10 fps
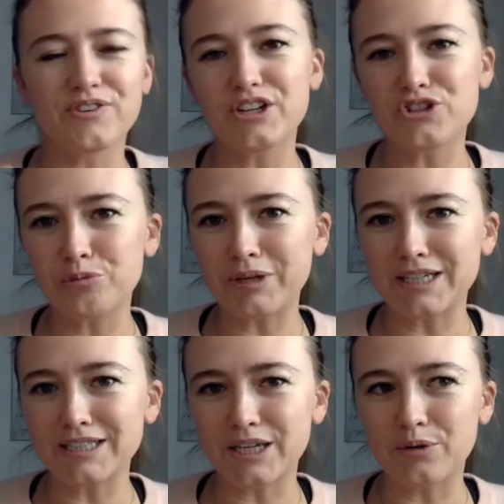funny too,
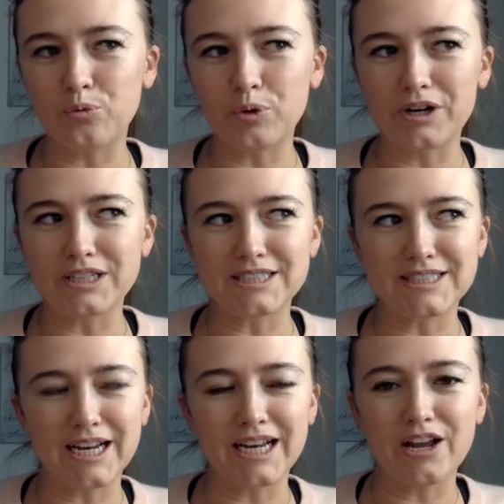because like we're in a
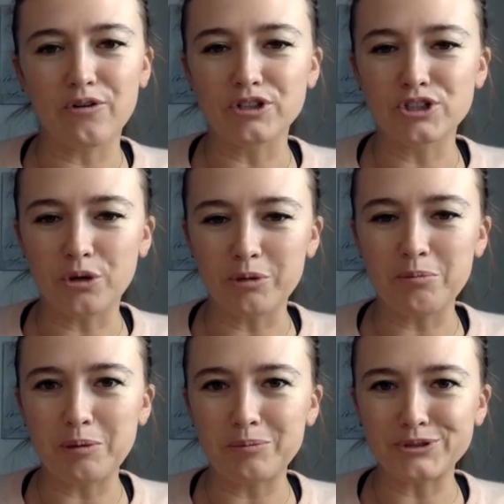society now where so many
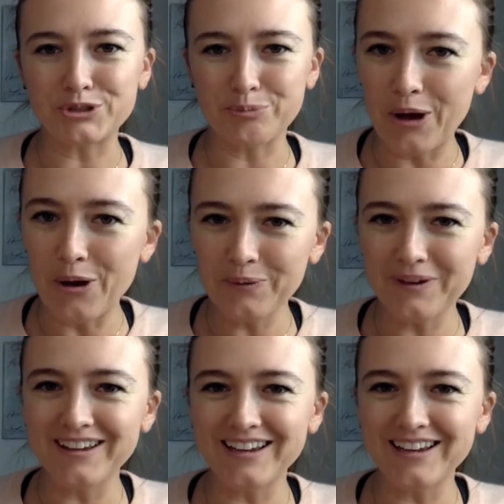people smoke.